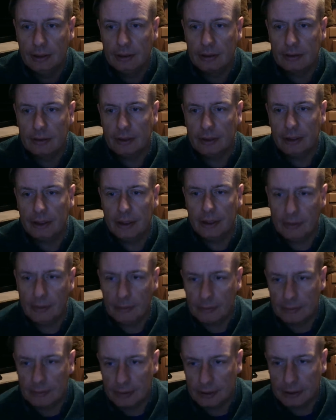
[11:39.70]

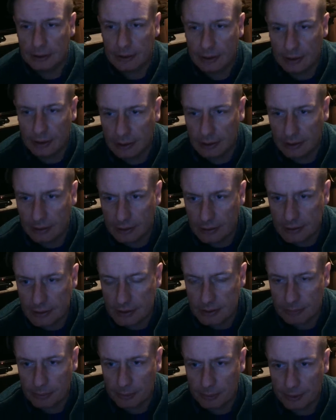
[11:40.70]
Greyhound,
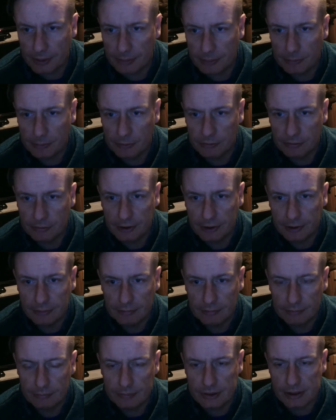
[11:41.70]
supreme movie.
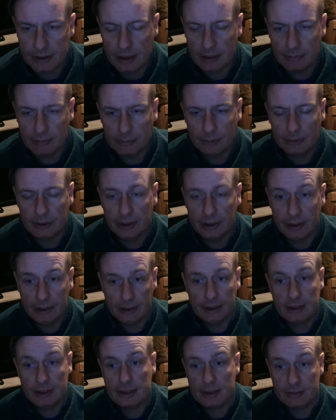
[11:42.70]
Stan Brook, yeah, it
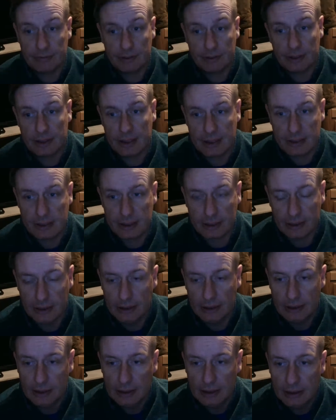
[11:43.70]
is. It's fantastic.
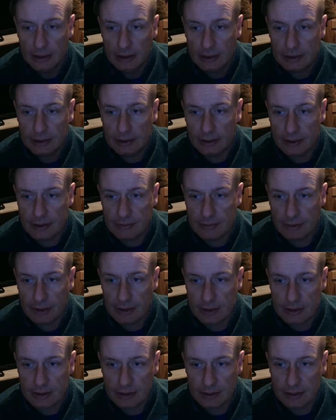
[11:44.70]
Trace
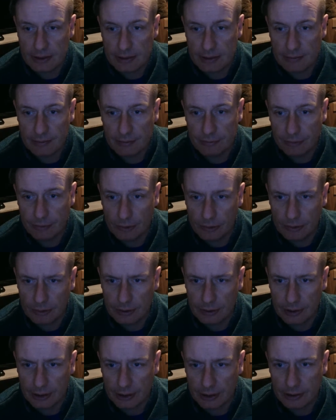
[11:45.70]
Files 1974,
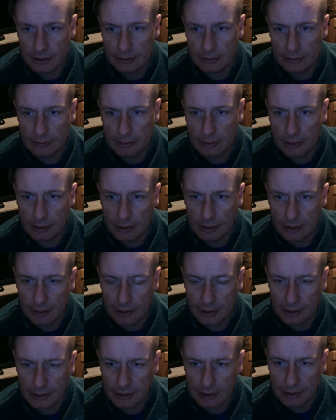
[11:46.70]
thank you.
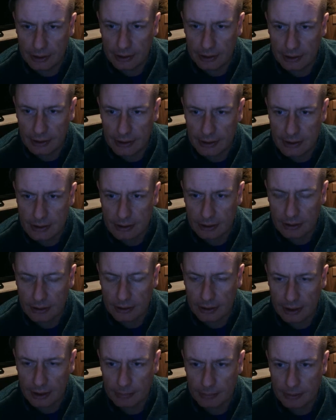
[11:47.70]
I think it's on
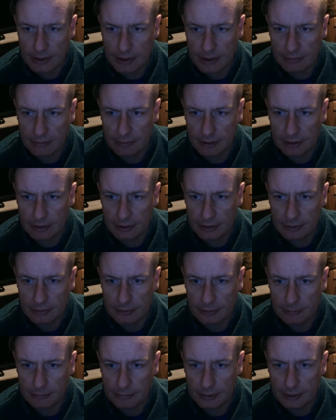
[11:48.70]
Apple TV. I
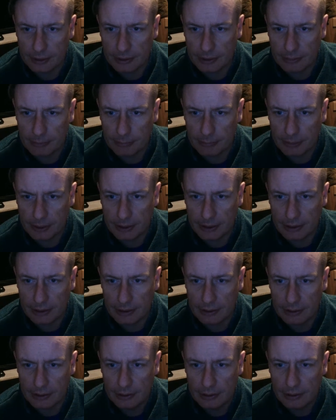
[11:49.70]
don't mind paying
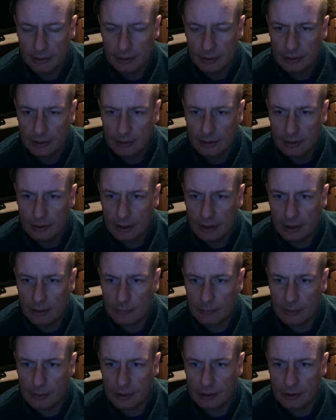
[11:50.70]
a
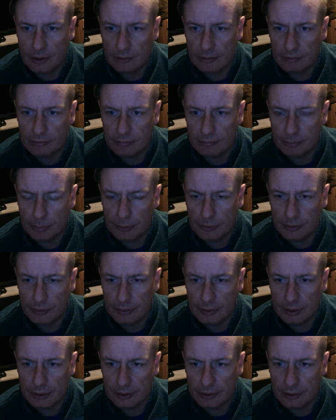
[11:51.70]
one-off, but
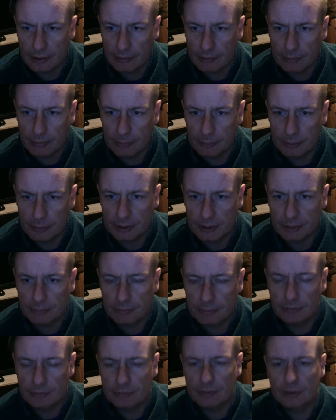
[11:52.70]
not a membership
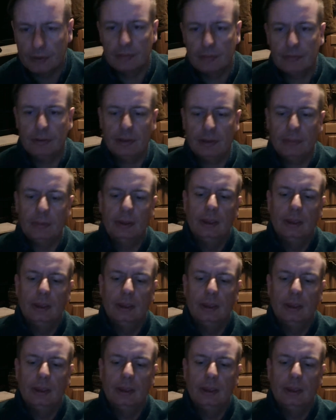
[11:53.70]
for that film.